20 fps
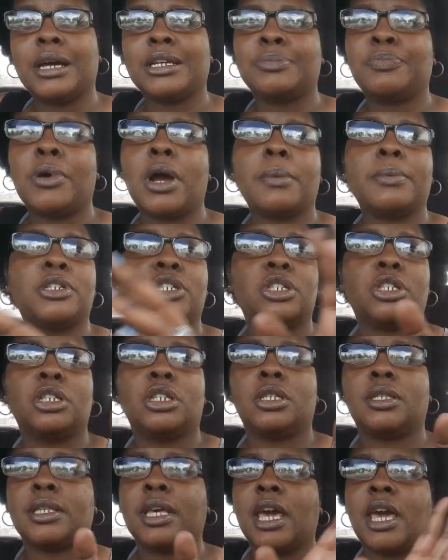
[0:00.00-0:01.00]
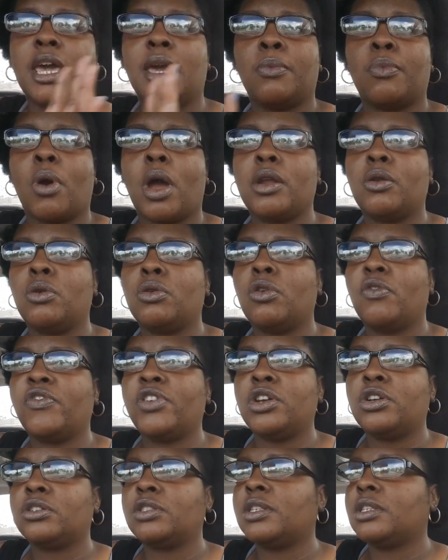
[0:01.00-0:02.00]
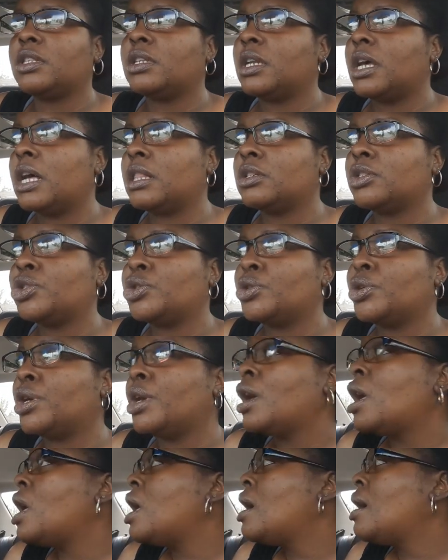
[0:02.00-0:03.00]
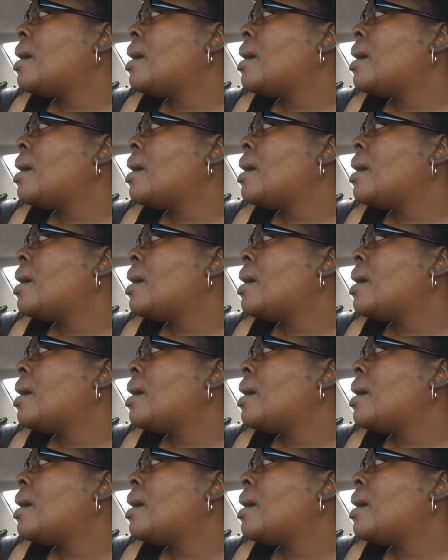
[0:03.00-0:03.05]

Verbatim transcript: I probably should have just came right on over here to the Dollar Tree,